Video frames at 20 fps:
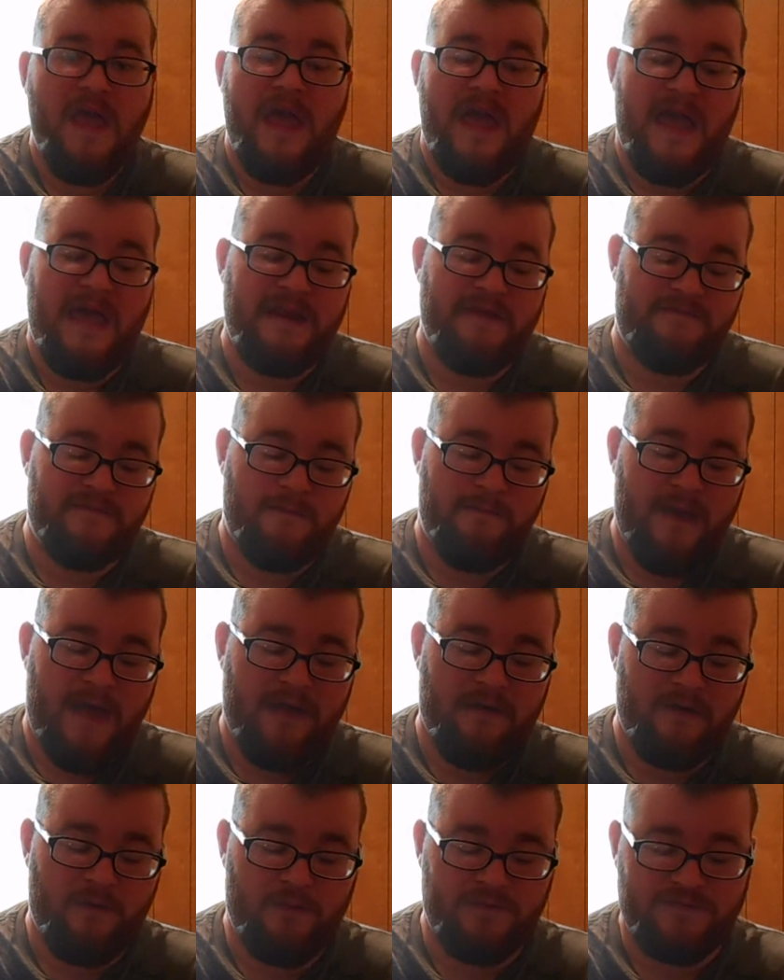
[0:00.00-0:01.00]
And if the
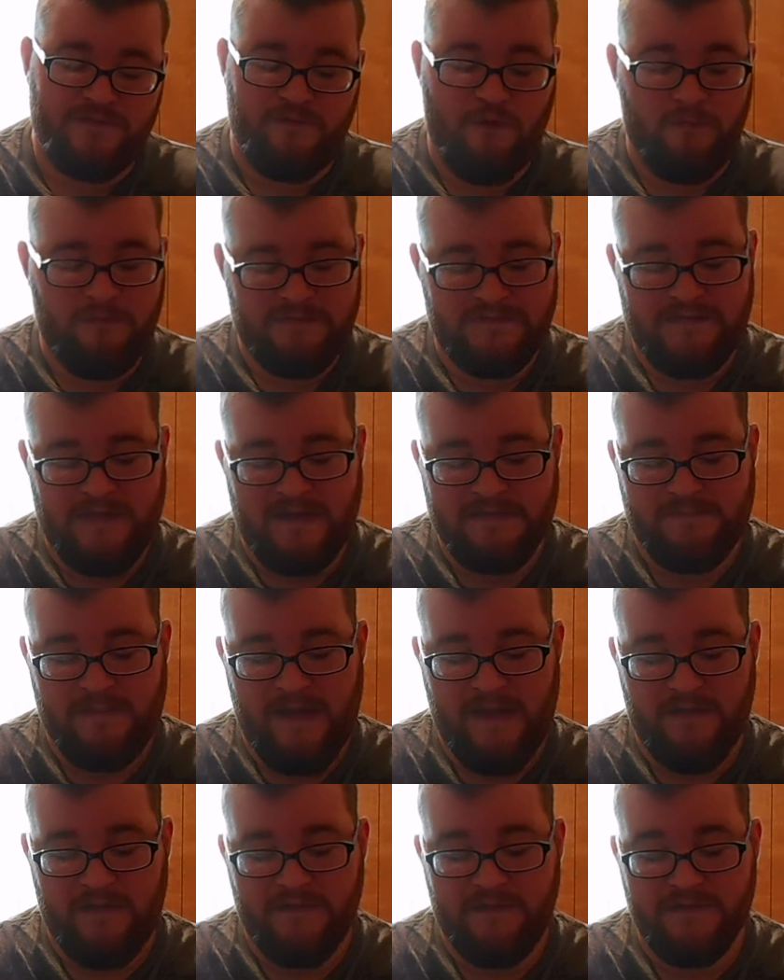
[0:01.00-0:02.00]
battery was a normal size
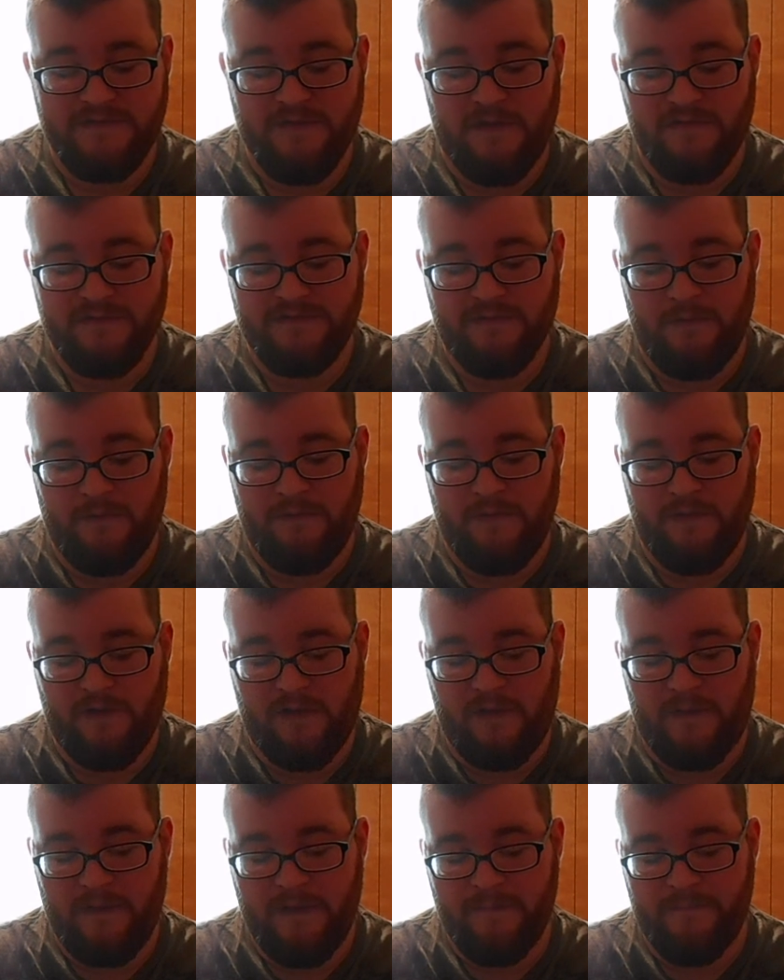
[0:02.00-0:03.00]
battery, there's also the
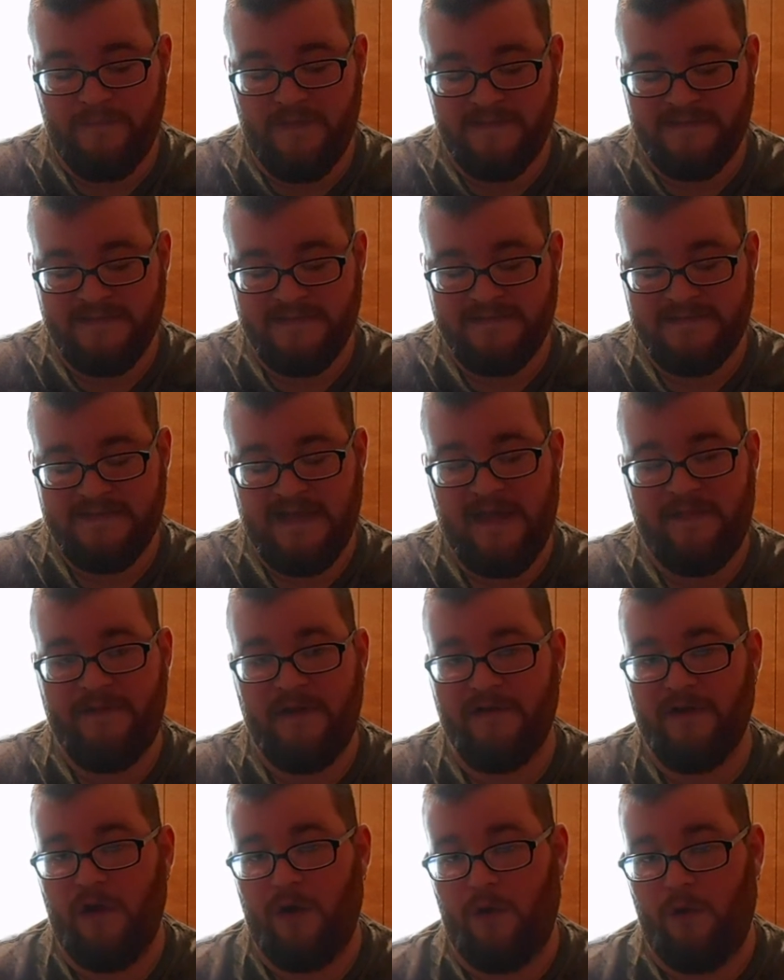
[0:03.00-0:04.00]
clip that's inside
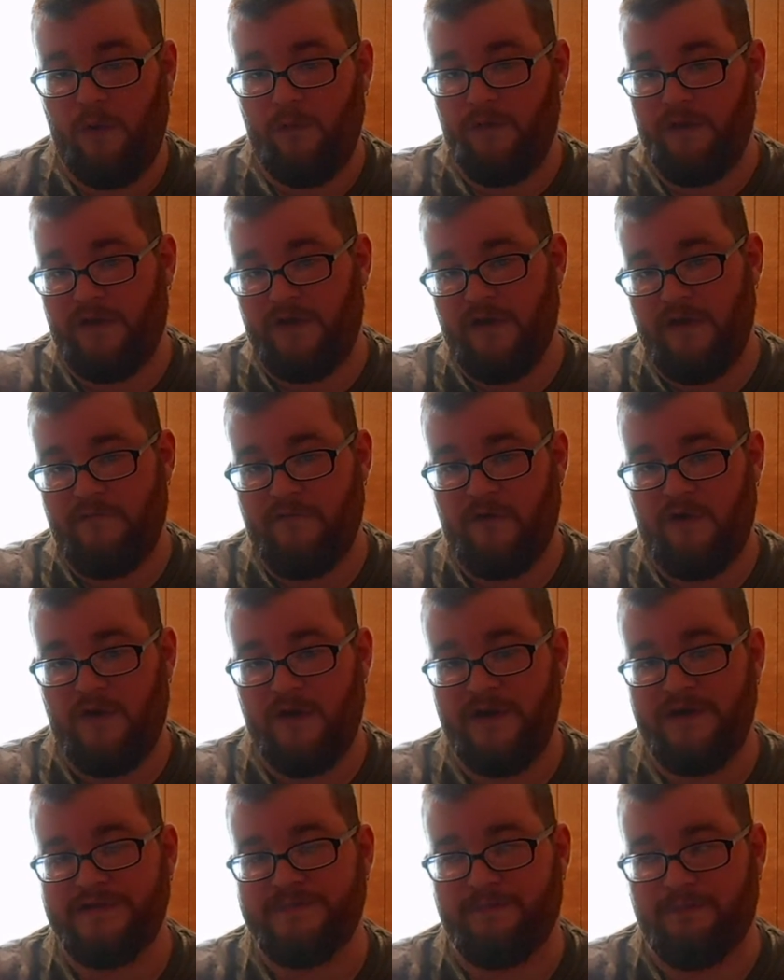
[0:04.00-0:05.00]
there to hold the cover
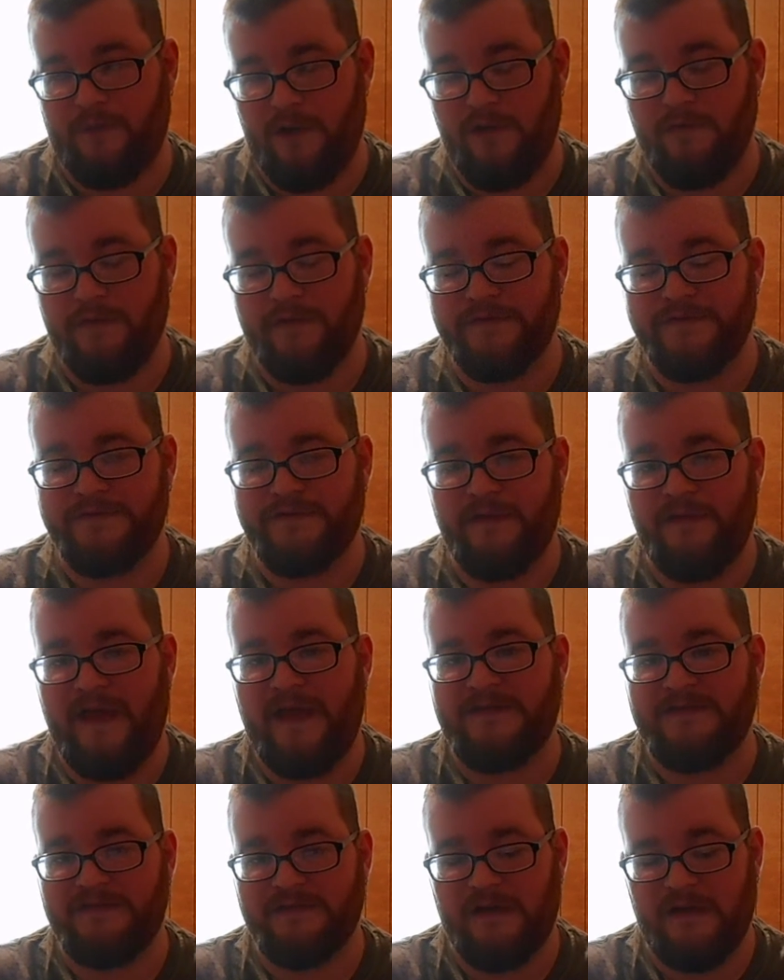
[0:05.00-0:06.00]
on is broken, so
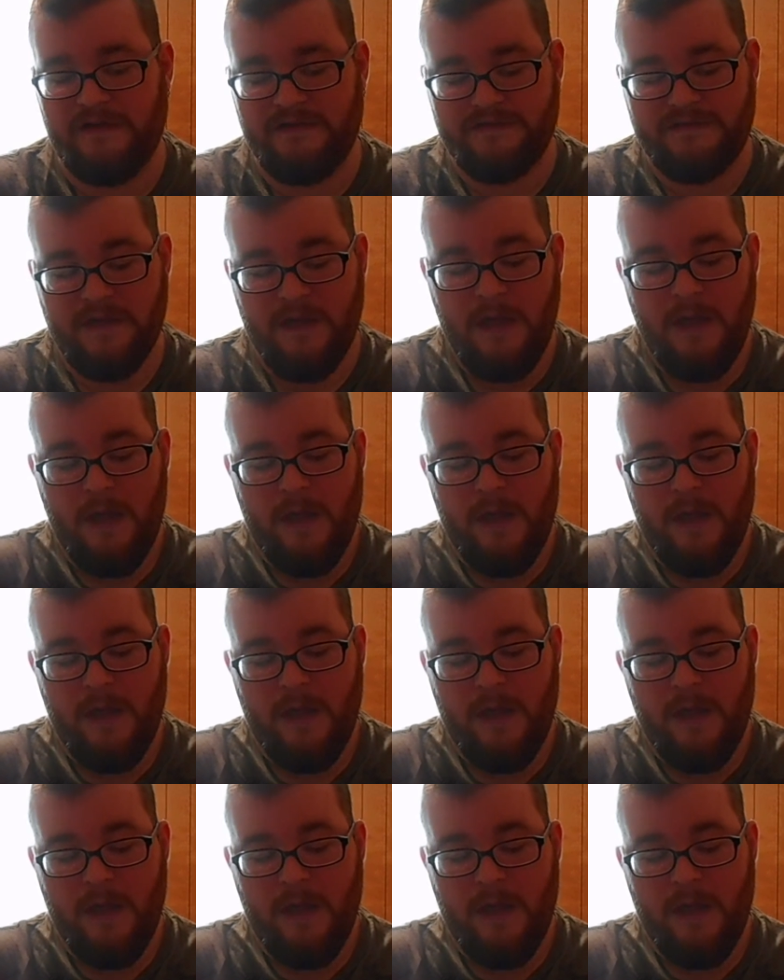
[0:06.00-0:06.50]
that sucks.